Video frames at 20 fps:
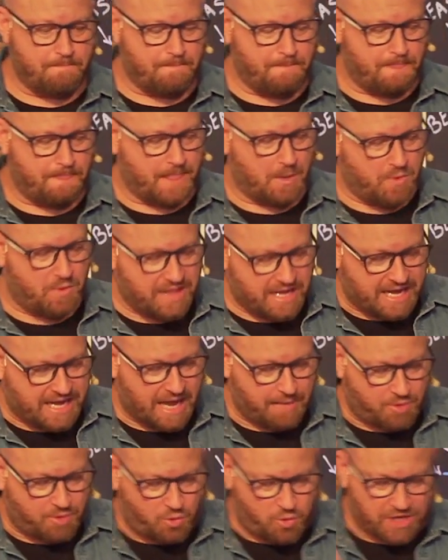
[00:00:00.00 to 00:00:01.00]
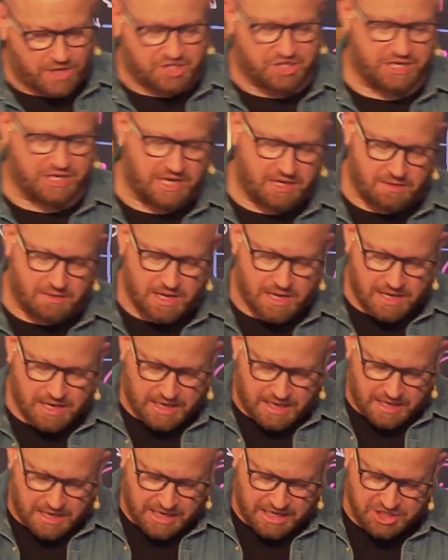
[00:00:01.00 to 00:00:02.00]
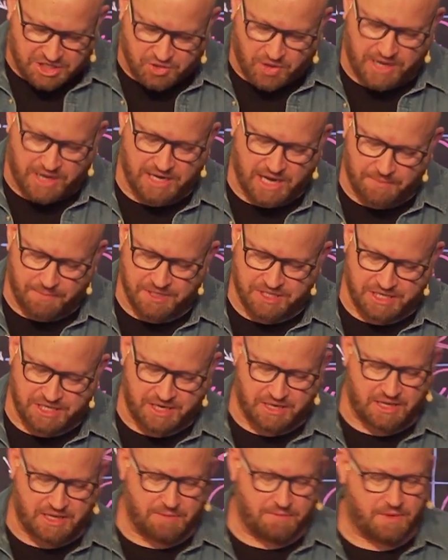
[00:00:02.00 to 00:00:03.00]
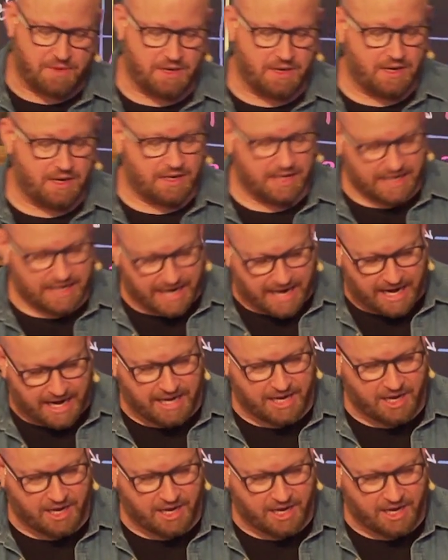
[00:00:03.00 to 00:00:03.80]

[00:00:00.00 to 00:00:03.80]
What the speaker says: And when they kept questioning, he straightened up and said to them, "Let any